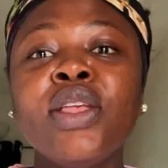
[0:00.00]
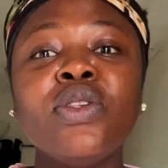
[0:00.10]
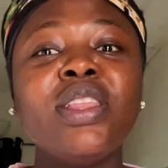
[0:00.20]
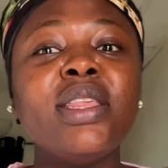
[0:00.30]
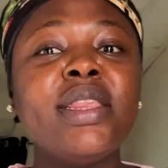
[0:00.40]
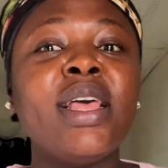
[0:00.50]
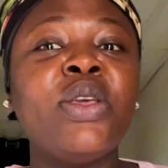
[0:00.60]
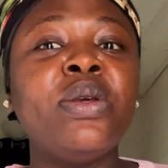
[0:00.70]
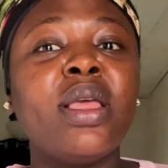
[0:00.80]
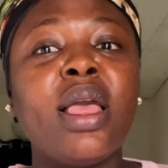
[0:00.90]
So this is how
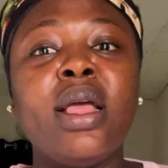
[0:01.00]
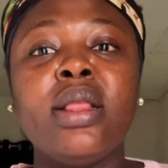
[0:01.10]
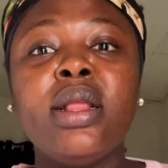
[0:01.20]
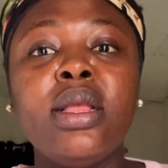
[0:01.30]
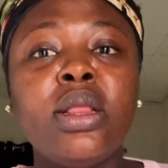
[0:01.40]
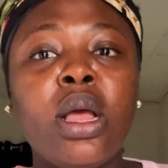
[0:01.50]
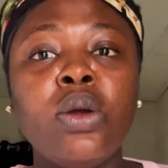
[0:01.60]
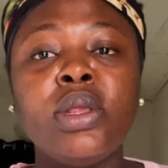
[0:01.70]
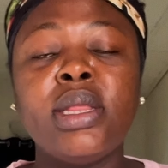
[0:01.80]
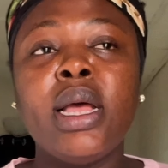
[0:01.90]
you can clean
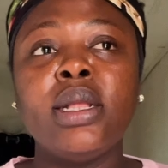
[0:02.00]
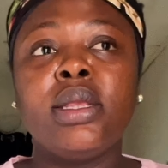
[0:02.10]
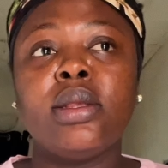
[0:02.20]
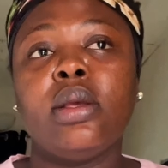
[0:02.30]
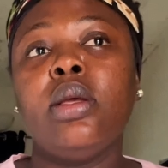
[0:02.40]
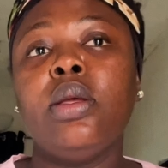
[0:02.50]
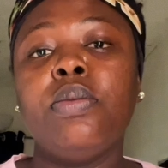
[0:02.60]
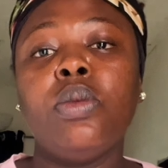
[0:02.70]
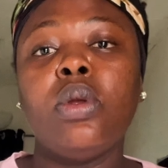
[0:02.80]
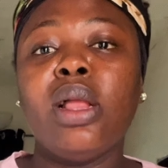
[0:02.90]
out that
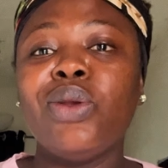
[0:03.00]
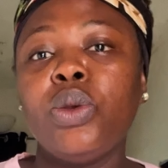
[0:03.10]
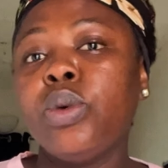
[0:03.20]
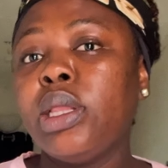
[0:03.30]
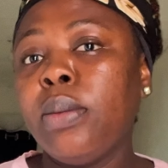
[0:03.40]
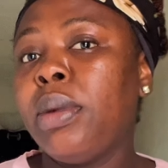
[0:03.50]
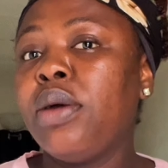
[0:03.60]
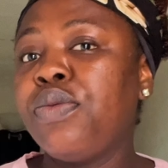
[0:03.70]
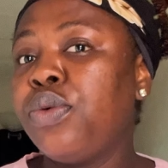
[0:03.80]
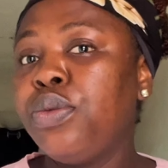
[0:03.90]
annoying watermark
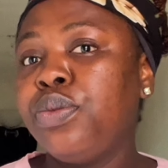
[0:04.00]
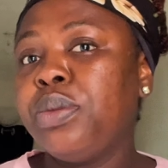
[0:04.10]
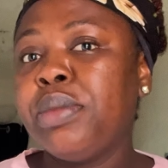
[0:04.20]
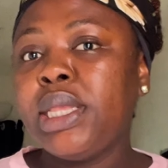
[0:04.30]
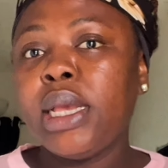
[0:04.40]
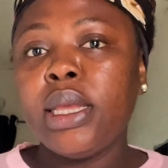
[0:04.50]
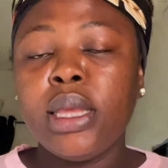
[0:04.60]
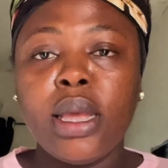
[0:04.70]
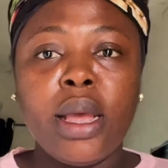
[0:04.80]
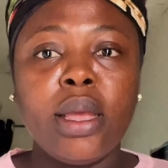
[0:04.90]
from Meta
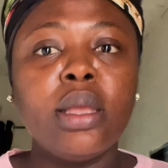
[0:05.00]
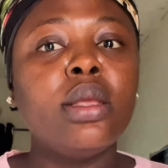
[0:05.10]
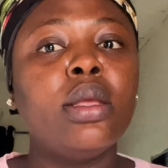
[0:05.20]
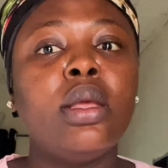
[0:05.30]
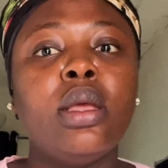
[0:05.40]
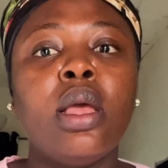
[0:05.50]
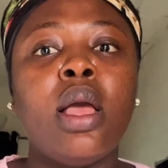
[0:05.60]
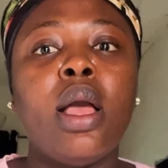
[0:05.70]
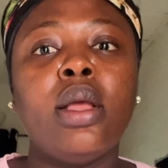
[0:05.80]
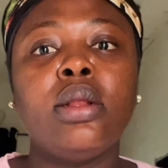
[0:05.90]
AI.
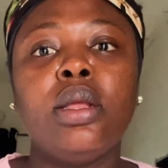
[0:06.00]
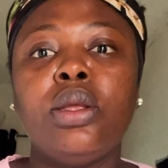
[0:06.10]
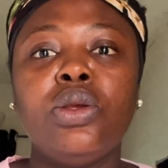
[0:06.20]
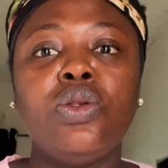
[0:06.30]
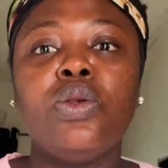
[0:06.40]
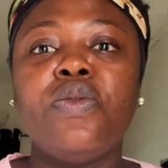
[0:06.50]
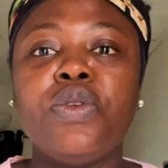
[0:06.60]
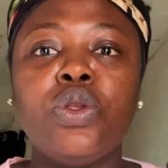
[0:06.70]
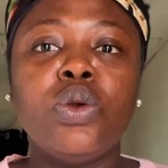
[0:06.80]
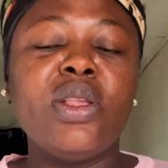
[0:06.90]
and then use your
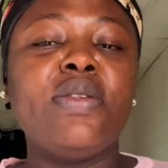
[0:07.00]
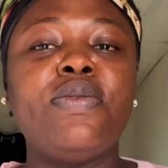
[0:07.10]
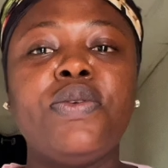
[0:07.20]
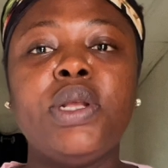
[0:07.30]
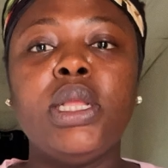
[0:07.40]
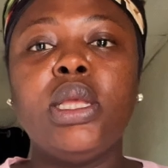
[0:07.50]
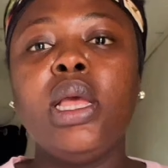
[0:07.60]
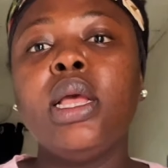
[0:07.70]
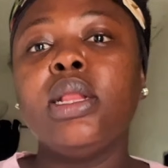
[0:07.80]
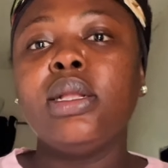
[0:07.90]
videos freely.
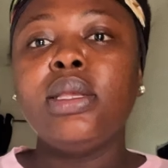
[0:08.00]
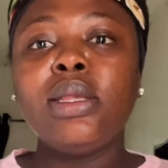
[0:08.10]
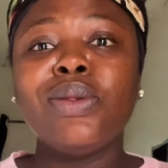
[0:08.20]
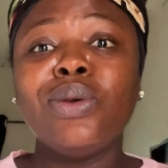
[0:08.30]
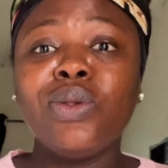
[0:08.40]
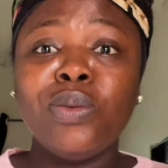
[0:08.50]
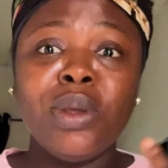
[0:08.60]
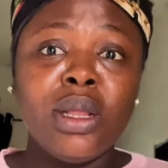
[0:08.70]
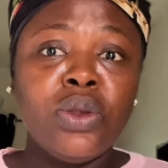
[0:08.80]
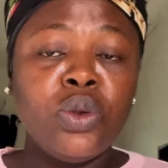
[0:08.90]
Now this is going to be a
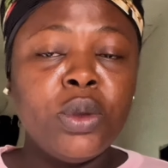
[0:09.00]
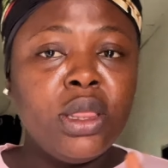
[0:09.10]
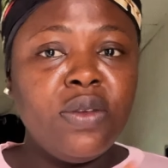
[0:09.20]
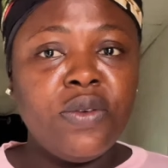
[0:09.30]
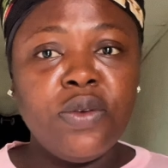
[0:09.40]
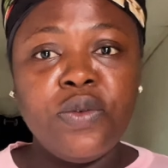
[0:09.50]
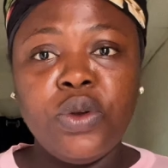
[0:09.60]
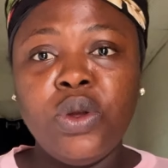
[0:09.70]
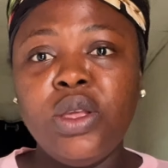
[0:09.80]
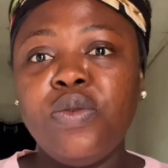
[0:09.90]
little bit different for
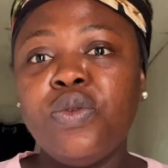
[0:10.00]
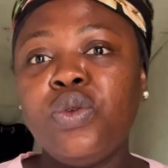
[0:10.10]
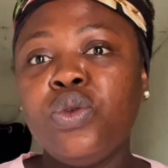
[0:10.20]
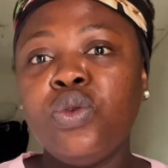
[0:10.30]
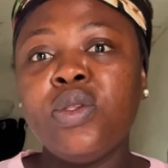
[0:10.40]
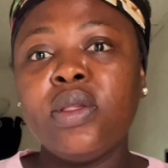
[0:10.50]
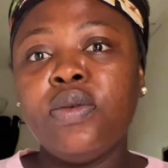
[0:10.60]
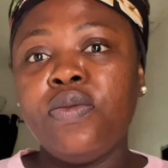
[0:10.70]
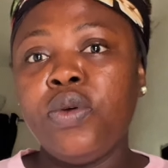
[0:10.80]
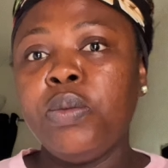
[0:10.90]
you if you use a
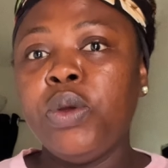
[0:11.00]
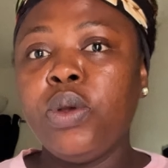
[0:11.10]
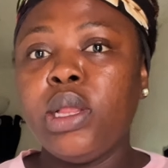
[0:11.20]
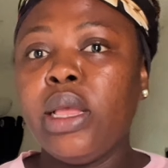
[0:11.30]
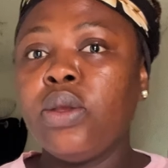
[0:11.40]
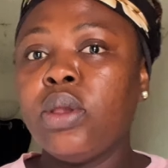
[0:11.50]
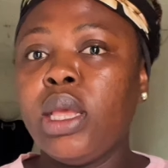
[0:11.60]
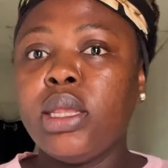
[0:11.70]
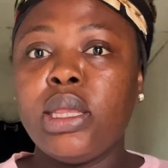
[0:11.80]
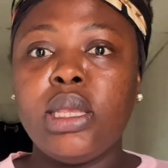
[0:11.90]
phone, because like you
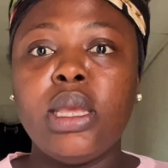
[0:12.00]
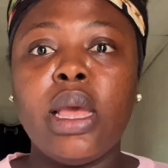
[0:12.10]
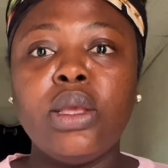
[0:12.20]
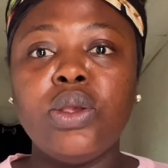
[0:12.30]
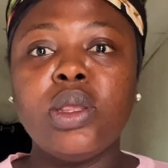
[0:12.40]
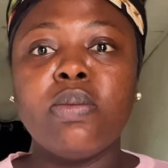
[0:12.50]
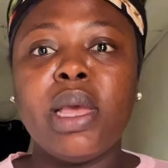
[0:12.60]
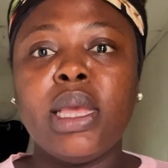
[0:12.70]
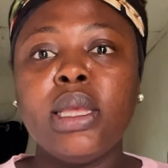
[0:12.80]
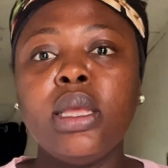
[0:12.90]
can see I used
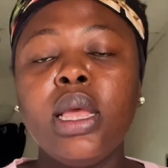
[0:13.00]
my